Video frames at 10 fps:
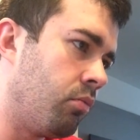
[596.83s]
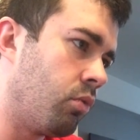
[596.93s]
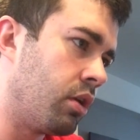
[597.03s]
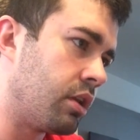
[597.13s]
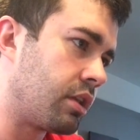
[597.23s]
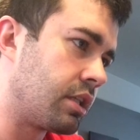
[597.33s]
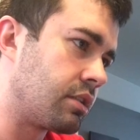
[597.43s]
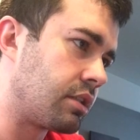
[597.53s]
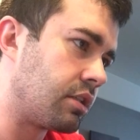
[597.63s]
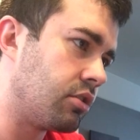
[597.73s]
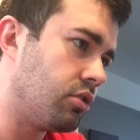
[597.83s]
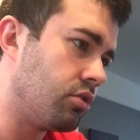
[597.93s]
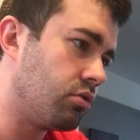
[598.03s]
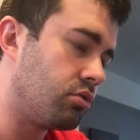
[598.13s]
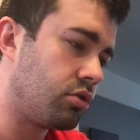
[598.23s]
one of the things that you
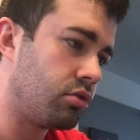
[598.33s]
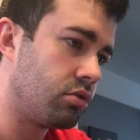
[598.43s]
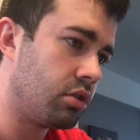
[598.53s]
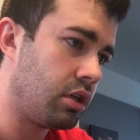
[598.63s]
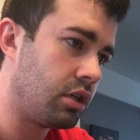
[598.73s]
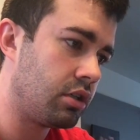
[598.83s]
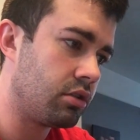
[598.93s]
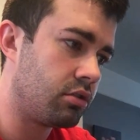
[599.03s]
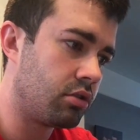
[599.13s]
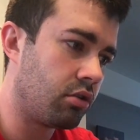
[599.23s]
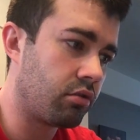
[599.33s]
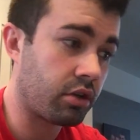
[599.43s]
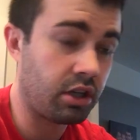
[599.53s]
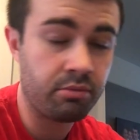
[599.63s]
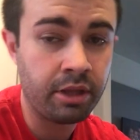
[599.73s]
do to
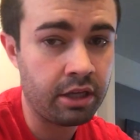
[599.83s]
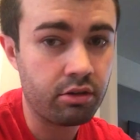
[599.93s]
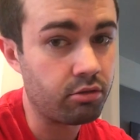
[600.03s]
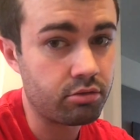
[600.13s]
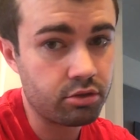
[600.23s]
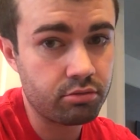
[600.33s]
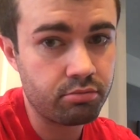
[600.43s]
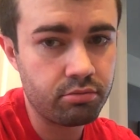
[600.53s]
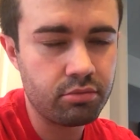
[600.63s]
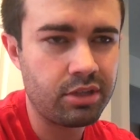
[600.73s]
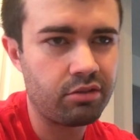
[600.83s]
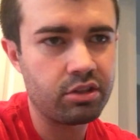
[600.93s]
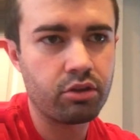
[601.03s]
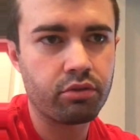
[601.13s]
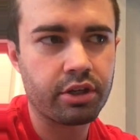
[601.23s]
overcome that, or to not
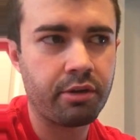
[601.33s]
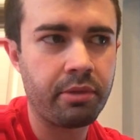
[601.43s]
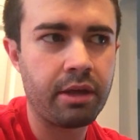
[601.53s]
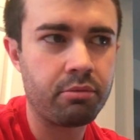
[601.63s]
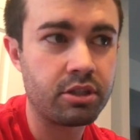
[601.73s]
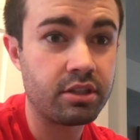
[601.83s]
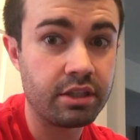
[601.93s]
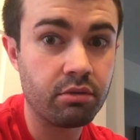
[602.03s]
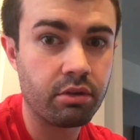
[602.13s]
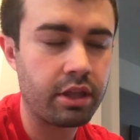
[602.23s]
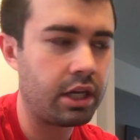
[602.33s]
really overcome that, but to deal with